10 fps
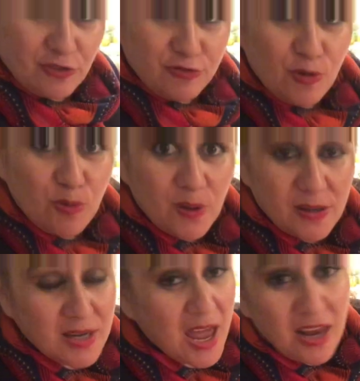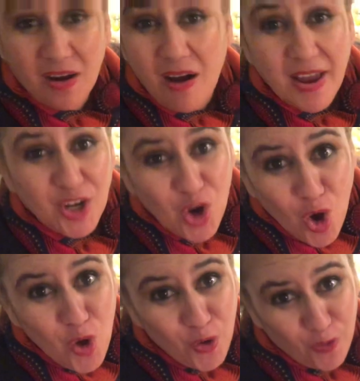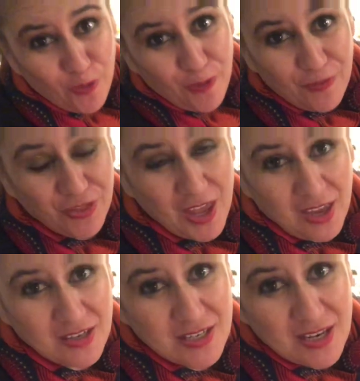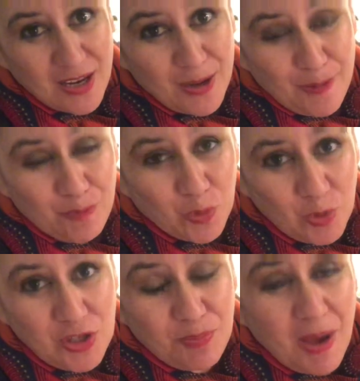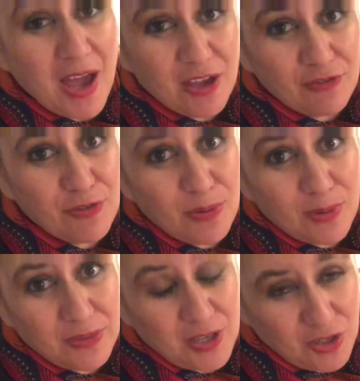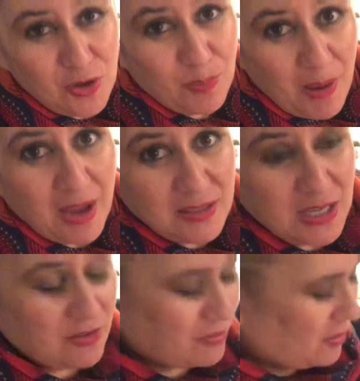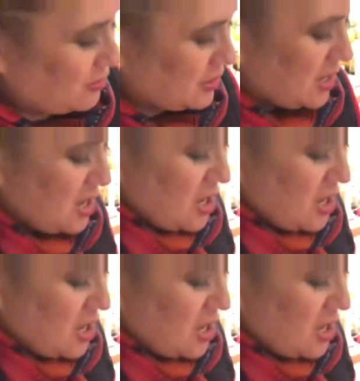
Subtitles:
it forward. And I know that when you pay it forward, then you are paid tenfold.